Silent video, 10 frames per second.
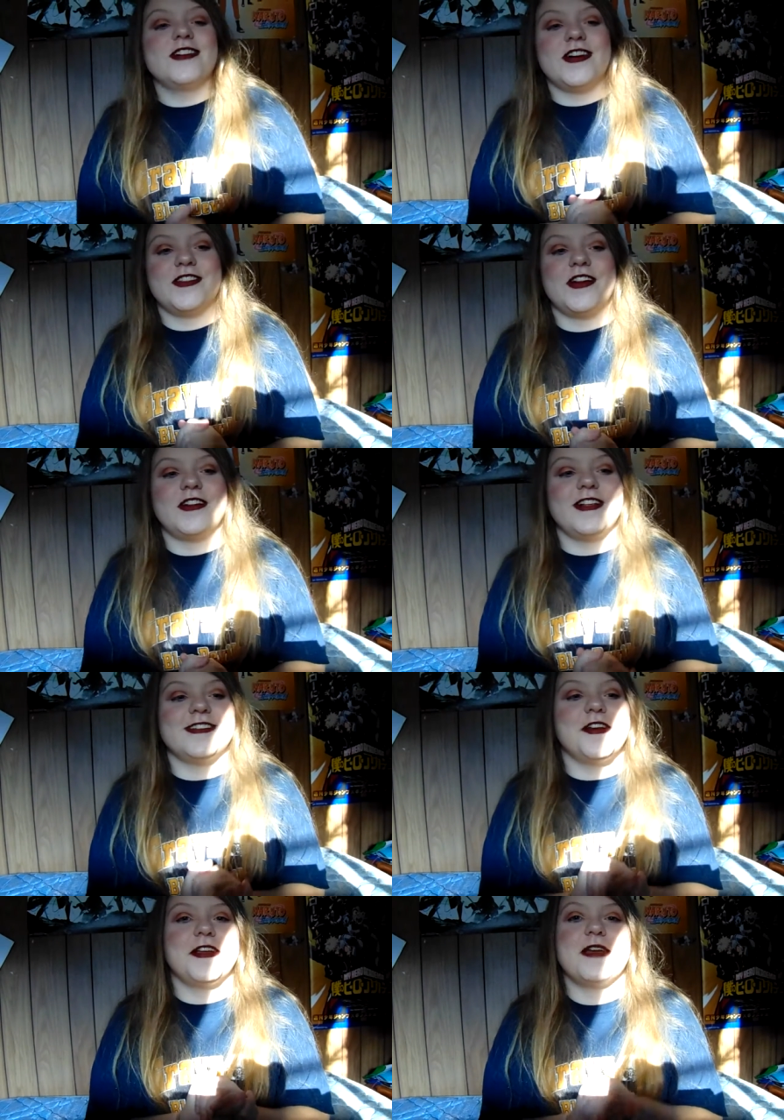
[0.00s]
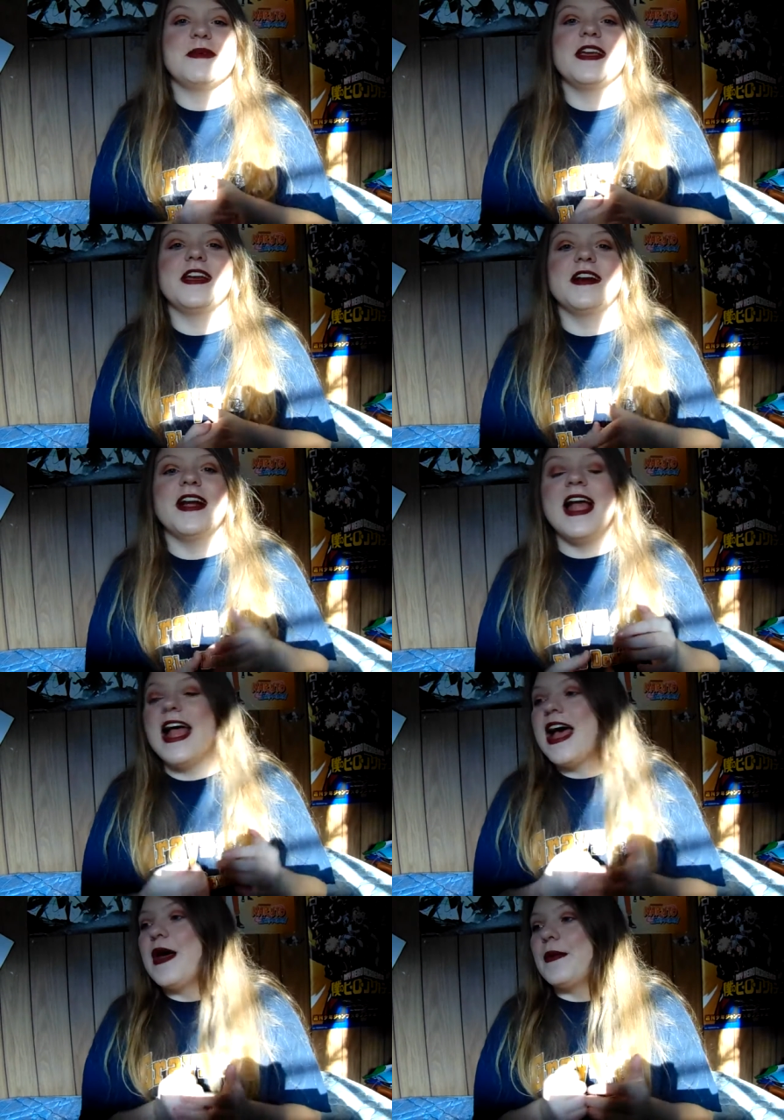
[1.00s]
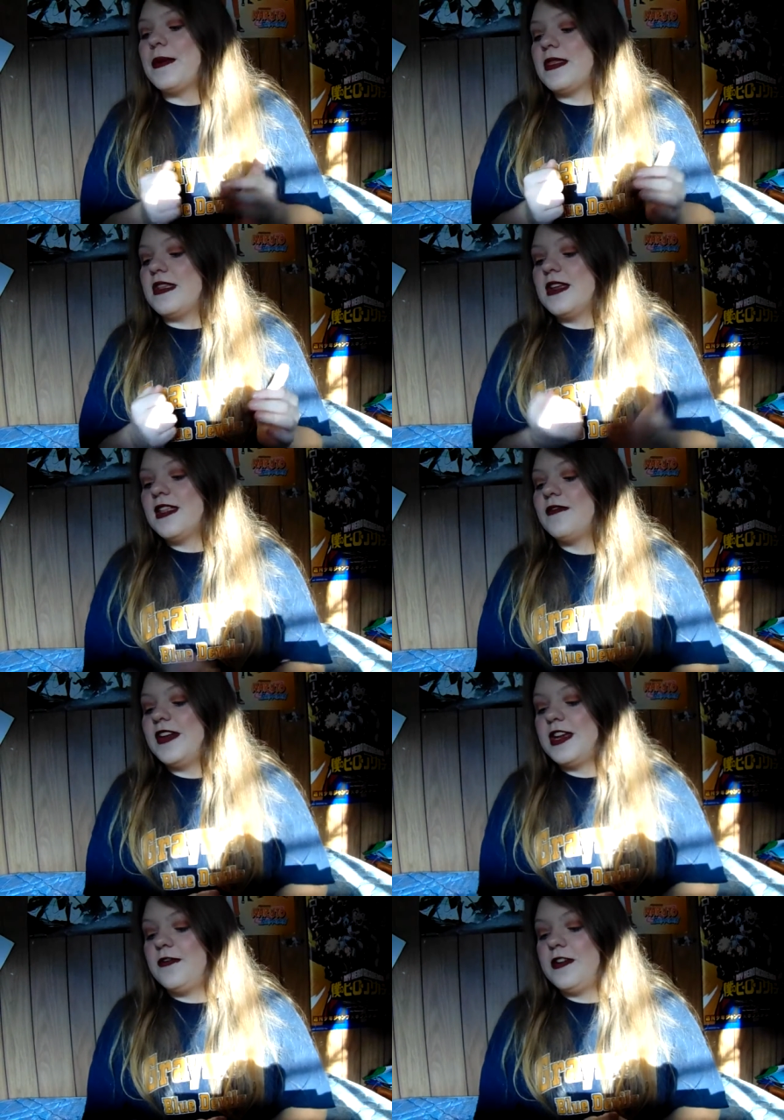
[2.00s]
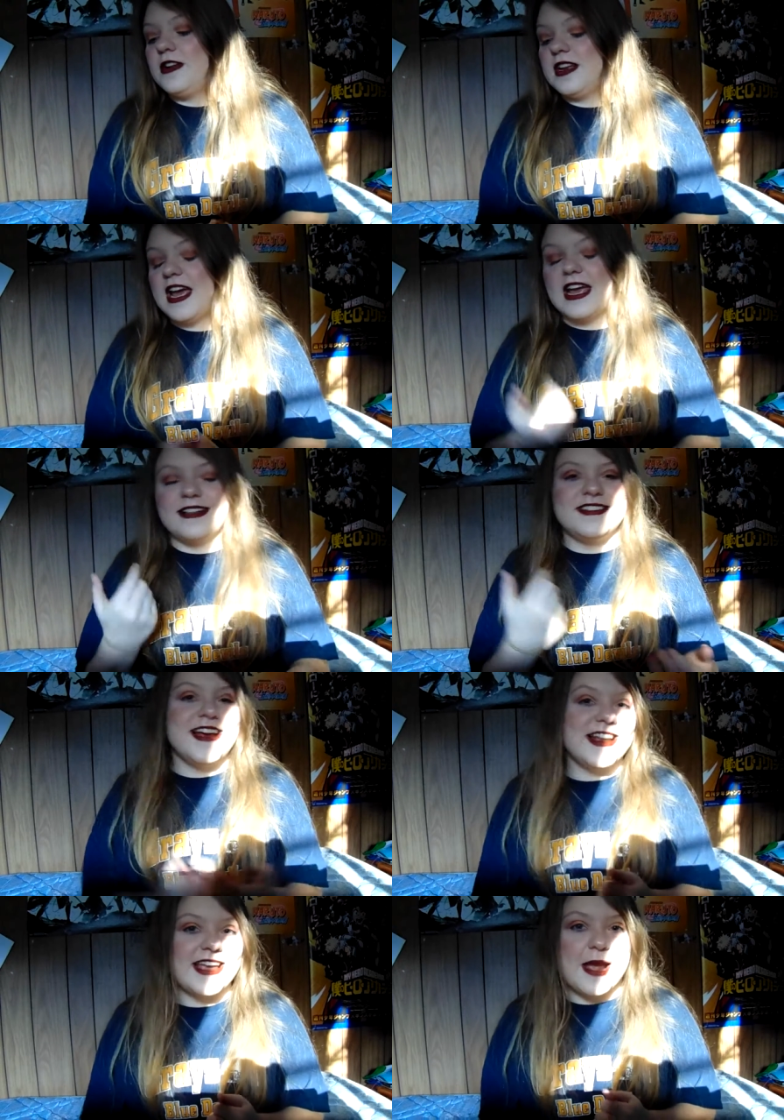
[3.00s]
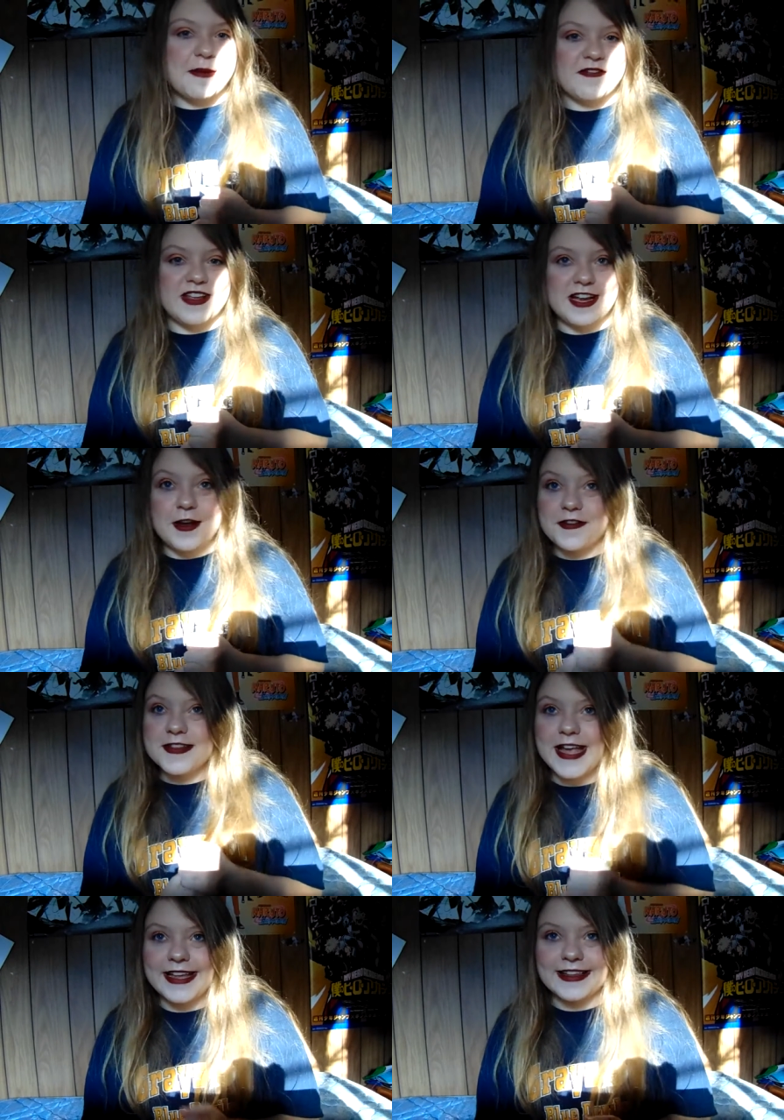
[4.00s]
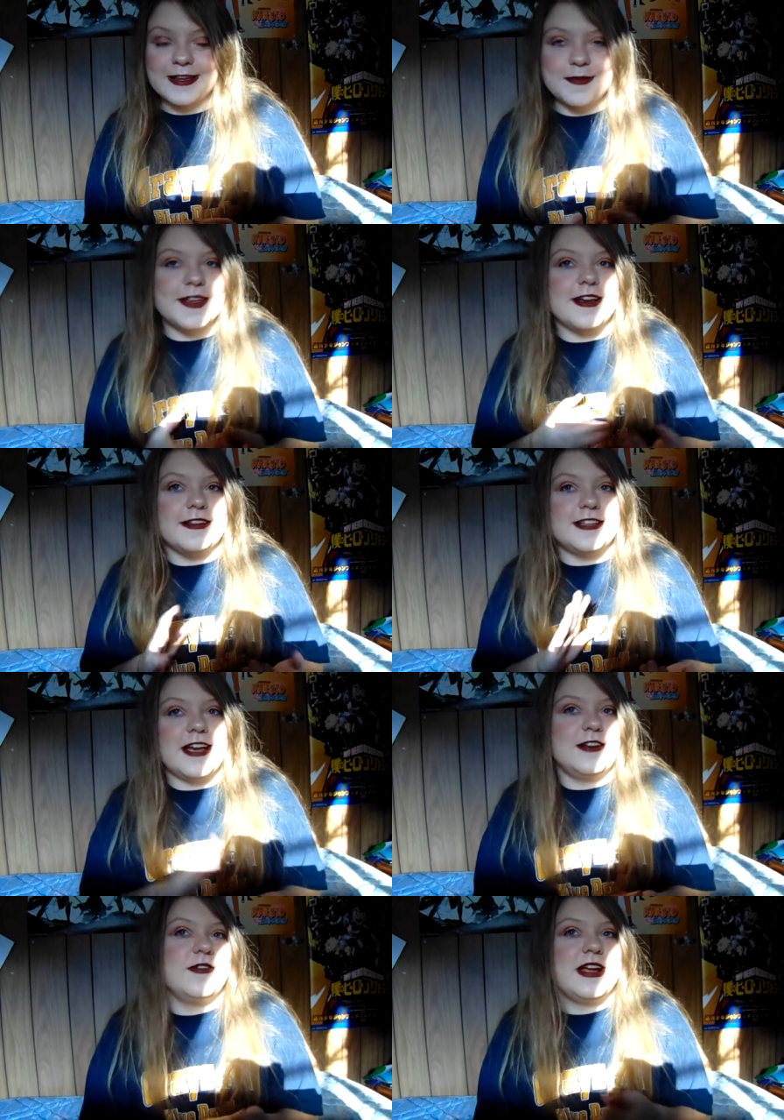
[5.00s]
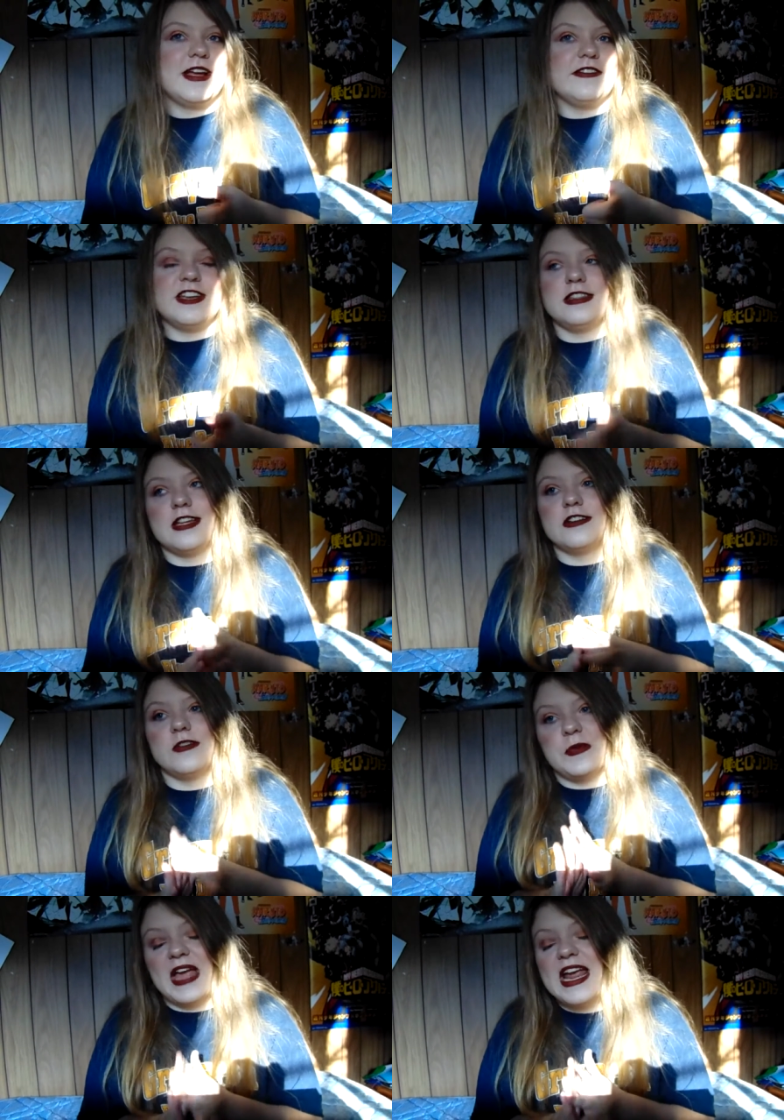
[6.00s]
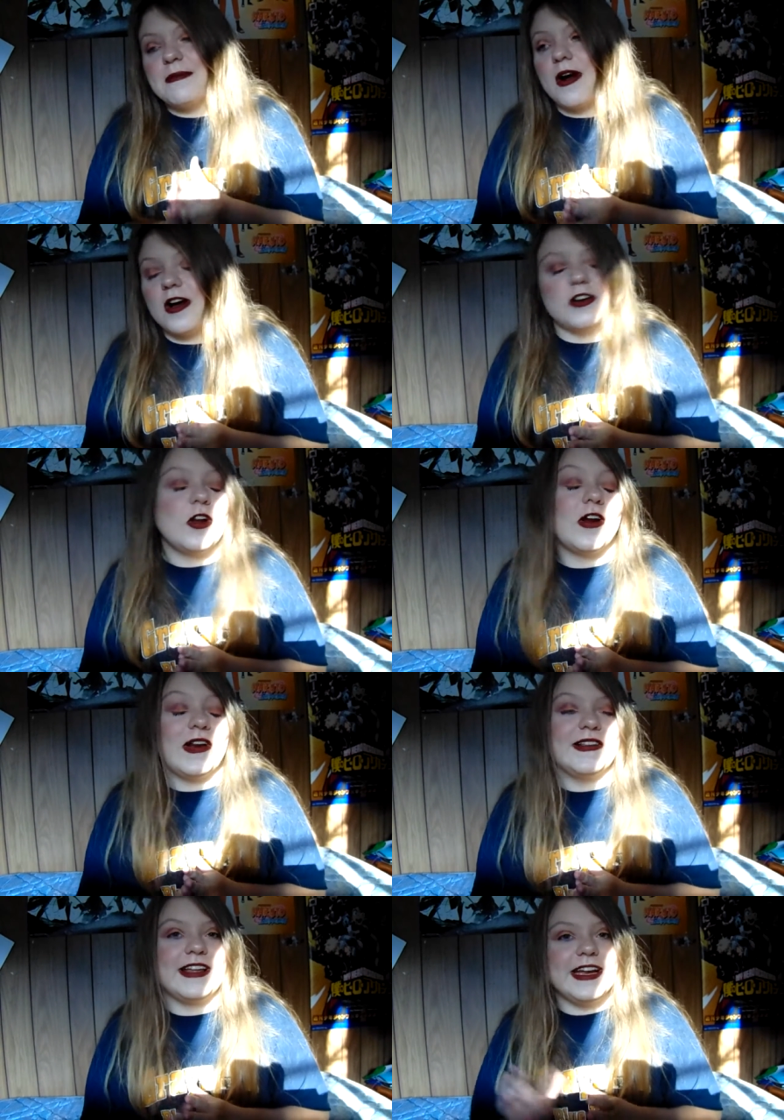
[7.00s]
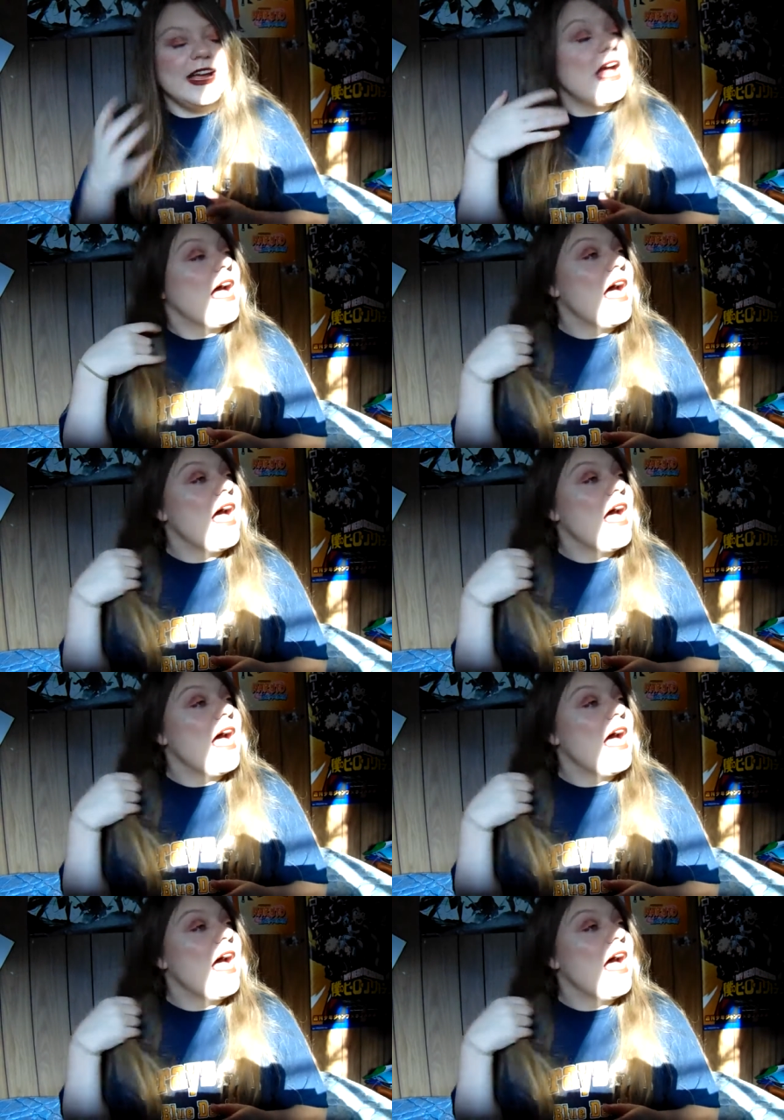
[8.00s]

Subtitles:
Charizard Glaceon Gaming here with another video for you today. It's not a gaming video, sadly, because I don't have anything to game on currently.